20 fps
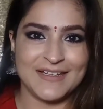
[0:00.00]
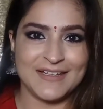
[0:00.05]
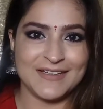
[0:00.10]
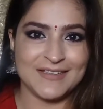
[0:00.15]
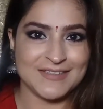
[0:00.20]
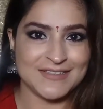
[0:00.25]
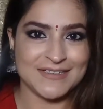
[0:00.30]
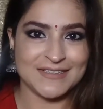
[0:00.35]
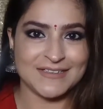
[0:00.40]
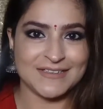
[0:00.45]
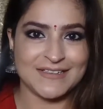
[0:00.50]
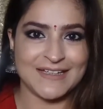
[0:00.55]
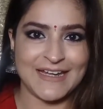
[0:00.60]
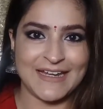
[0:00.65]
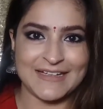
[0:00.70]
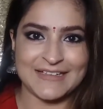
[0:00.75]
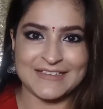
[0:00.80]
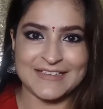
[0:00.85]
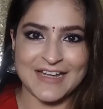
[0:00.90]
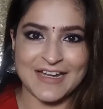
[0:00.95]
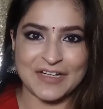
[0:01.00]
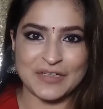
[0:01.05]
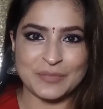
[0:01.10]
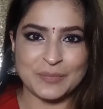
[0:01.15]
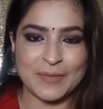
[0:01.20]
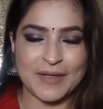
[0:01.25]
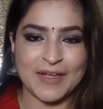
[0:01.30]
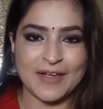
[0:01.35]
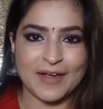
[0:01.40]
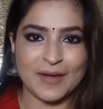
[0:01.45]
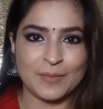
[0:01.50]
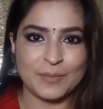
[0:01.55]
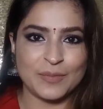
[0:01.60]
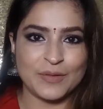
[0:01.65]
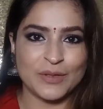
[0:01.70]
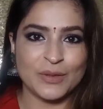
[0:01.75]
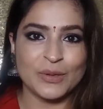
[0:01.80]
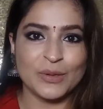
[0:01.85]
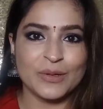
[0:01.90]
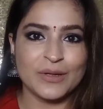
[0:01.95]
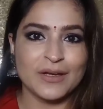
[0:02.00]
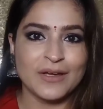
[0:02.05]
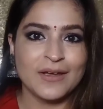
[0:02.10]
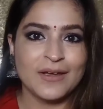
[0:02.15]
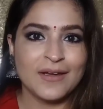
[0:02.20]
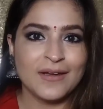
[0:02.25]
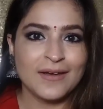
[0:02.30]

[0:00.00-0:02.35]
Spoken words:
Indian date night makeup look.